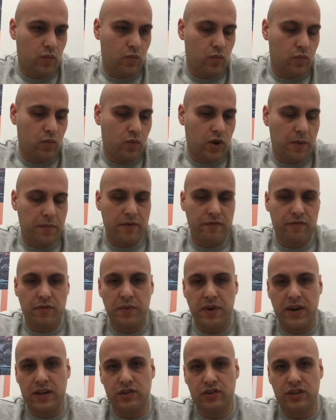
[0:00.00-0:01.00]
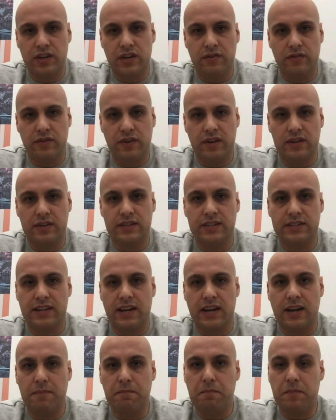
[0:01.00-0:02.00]
coming from an engineering and
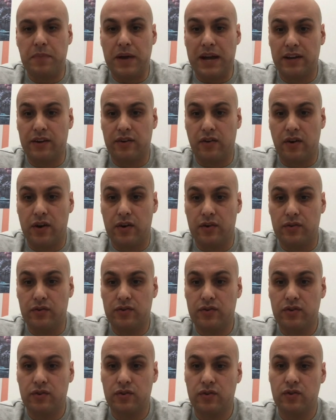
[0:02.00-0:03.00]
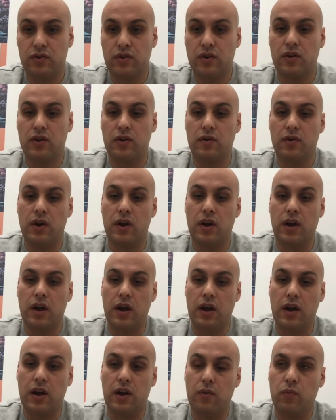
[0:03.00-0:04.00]
design background,
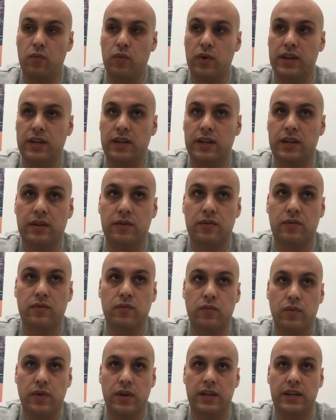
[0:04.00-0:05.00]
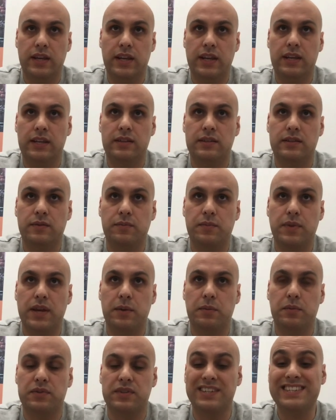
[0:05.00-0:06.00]
we need to be
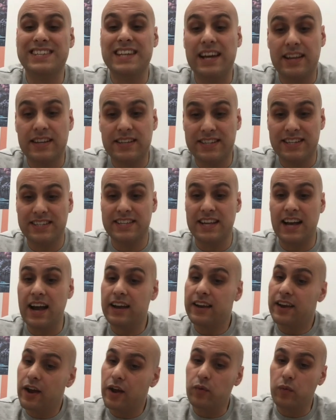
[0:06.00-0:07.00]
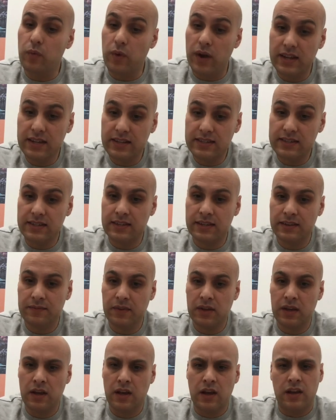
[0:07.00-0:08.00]
able to design out waste.
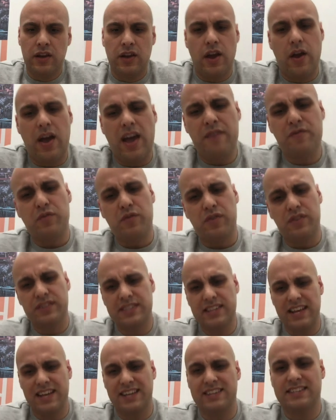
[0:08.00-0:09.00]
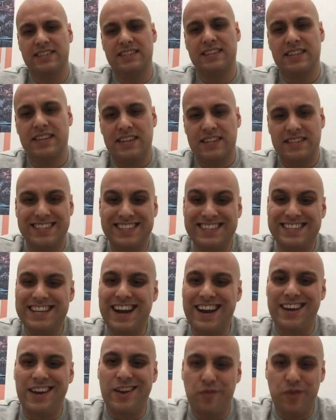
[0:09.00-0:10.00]
Now, everyone says
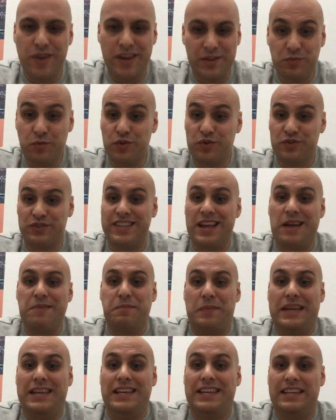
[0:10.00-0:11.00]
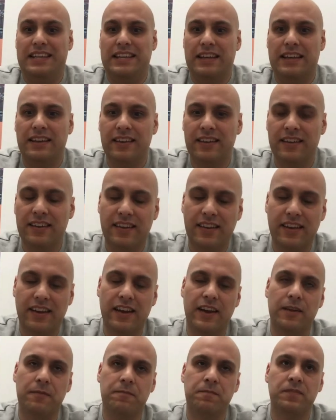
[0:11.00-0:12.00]
design out waste. What does that mean? How